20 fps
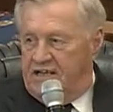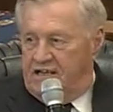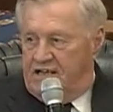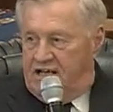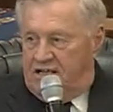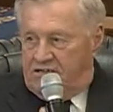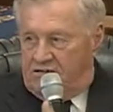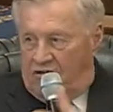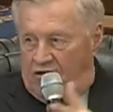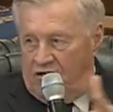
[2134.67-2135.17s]

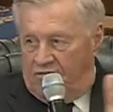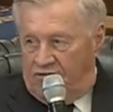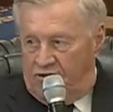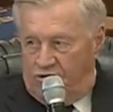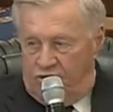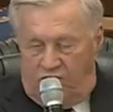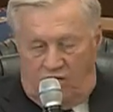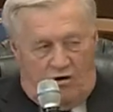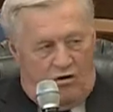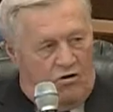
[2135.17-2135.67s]
As all of
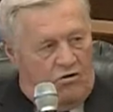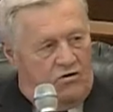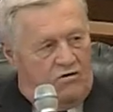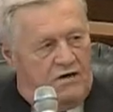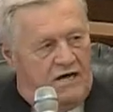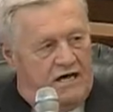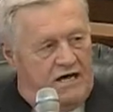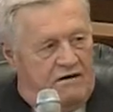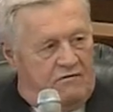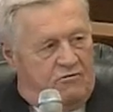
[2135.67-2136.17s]
you
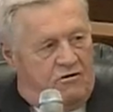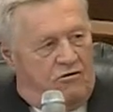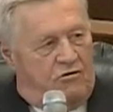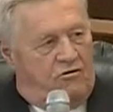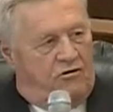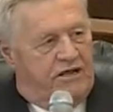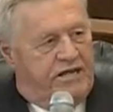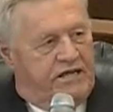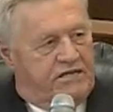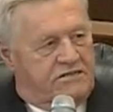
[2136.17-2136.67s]
know, we're
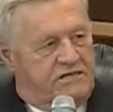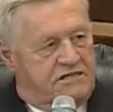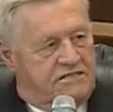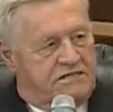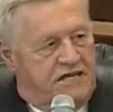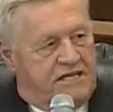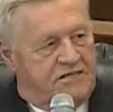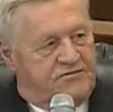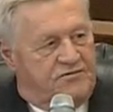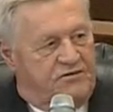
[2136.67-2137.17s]
only as
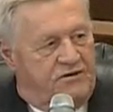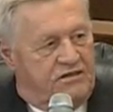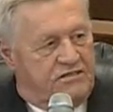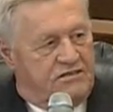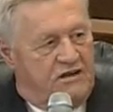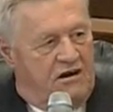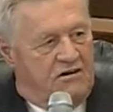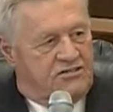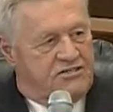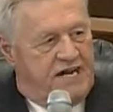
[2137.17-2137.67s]
successful as
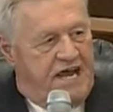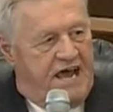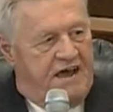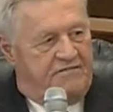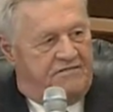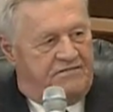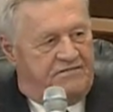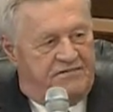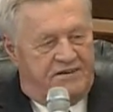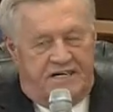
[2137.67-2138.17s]
our
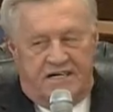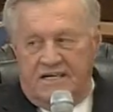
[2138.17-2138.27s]
staff